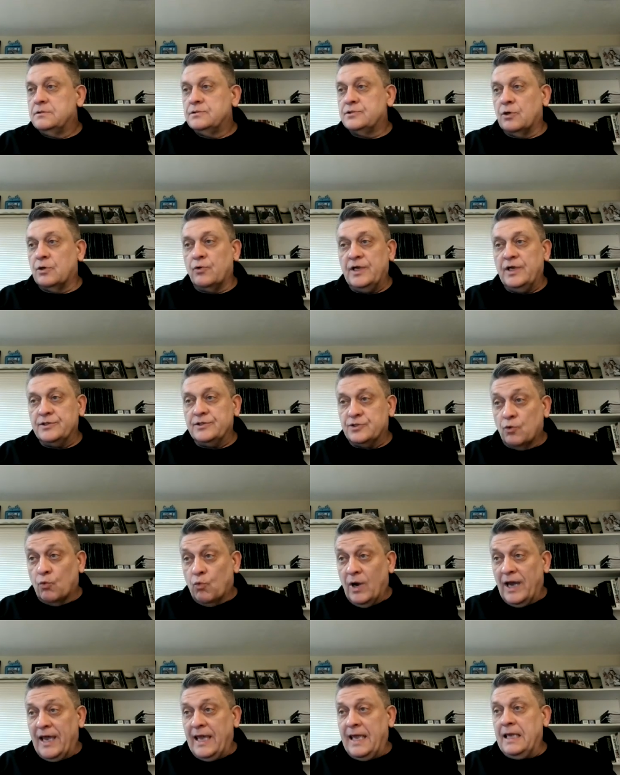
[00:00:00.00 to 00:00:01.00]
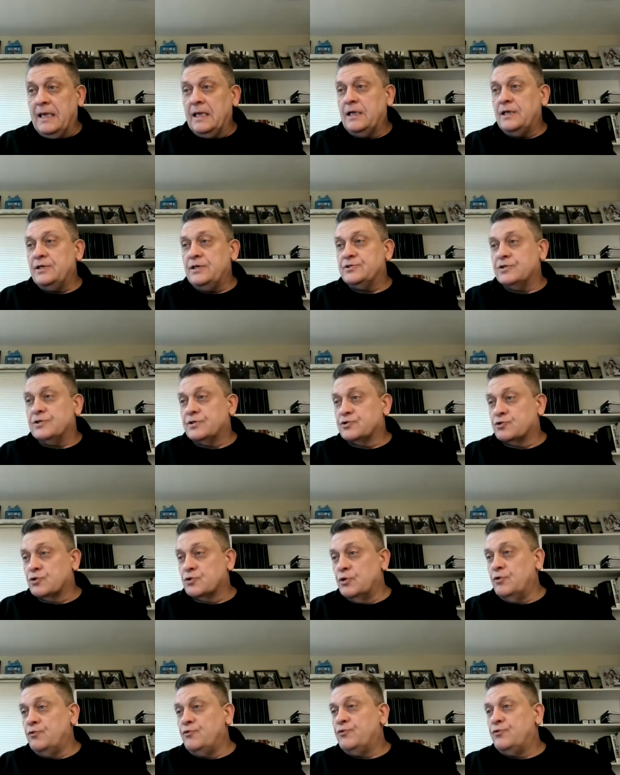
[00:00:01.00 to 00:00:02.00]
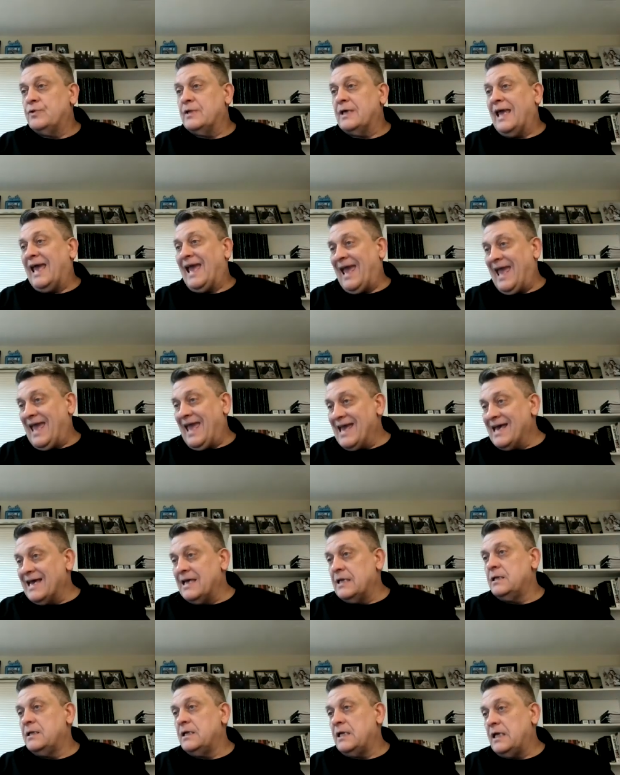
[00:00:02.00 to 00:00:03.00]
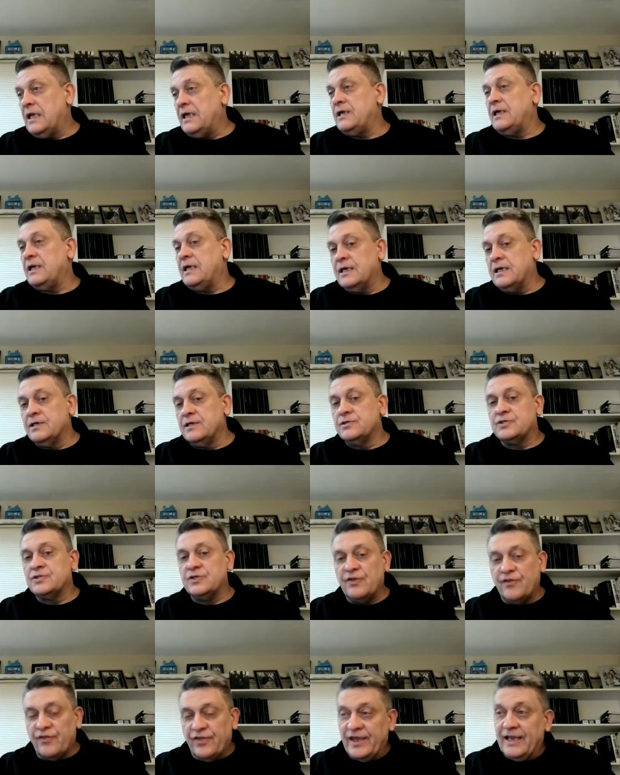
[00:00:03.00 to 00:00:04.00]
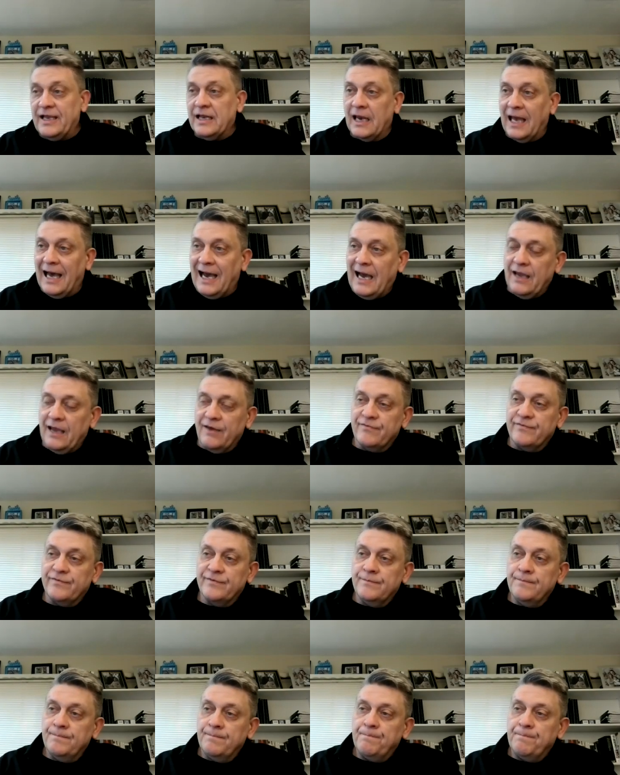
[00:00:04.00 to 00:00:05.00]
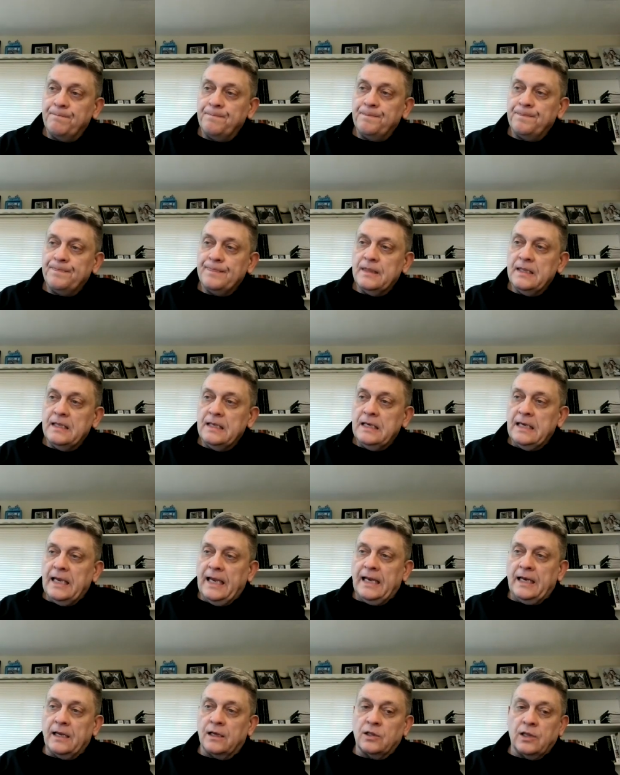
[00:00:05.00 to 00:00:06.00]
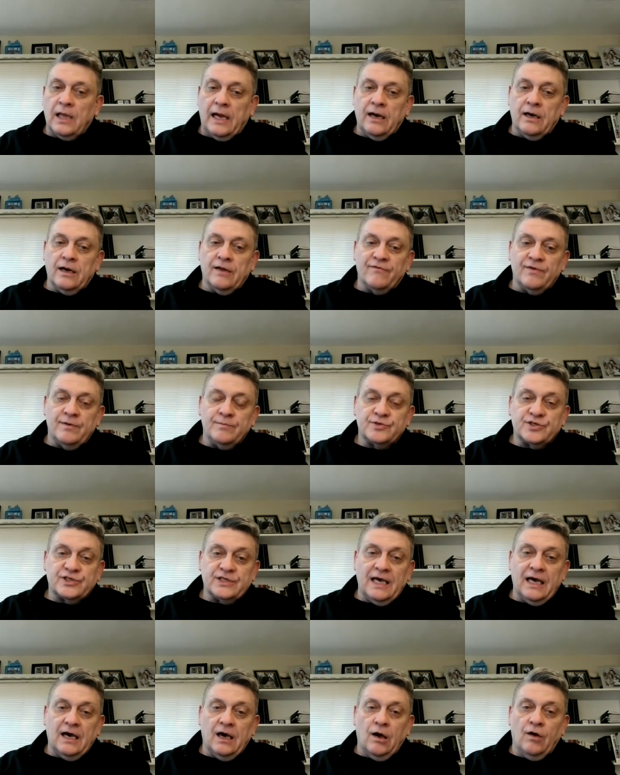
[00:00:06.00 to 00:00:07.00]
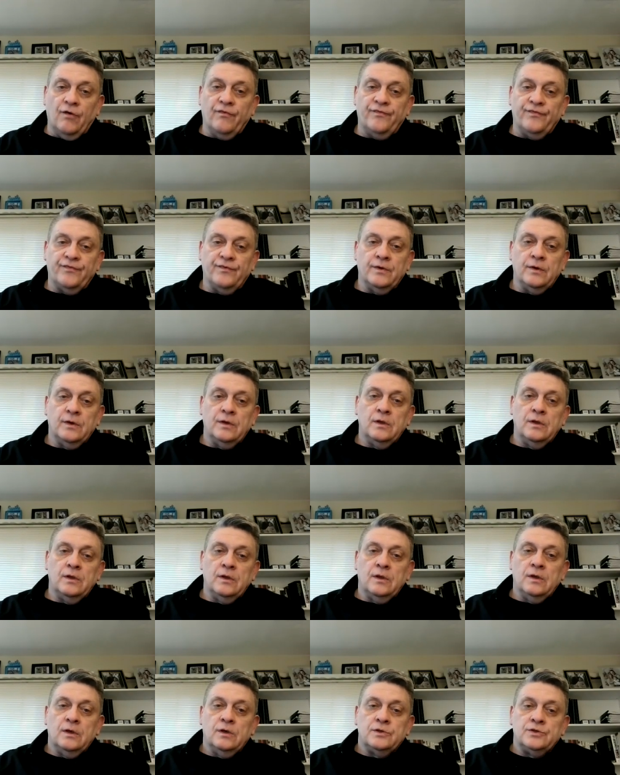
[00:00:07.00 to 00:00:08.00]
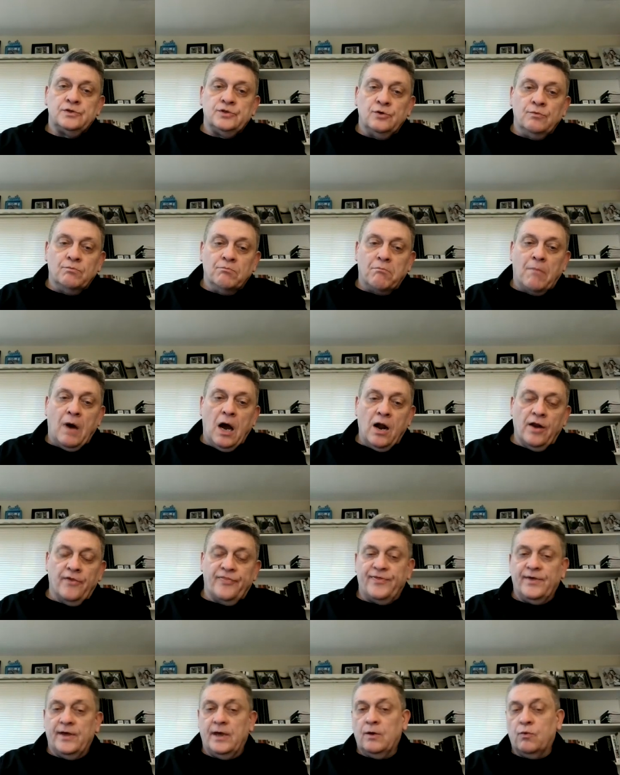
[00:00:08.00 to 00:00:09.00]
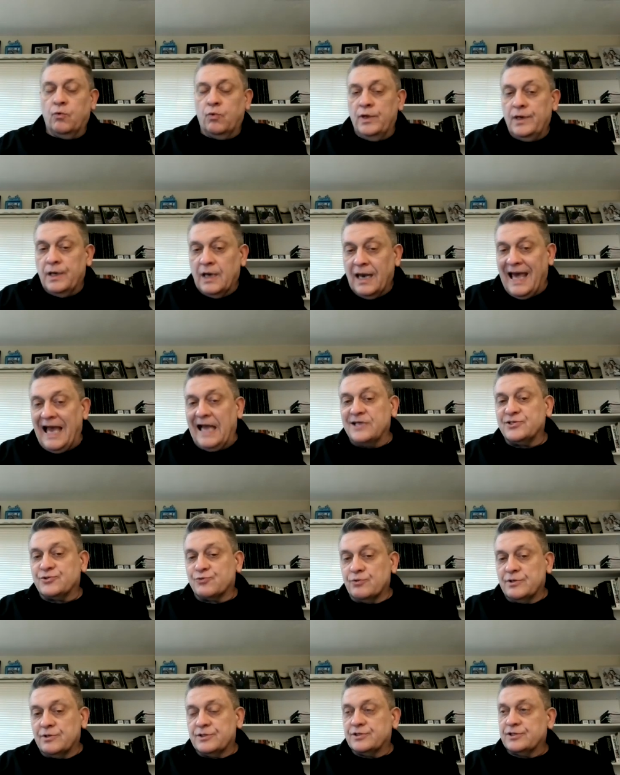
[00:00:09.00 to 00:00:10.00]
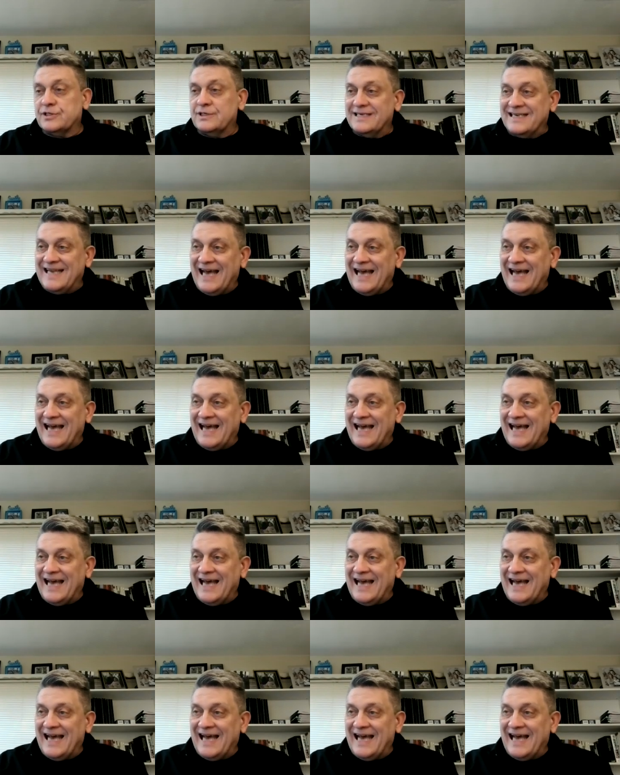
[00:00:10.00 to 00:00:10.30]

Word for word: So he's the way, he's the truth, and he is the life. He declared of himself to Martha when Lazarus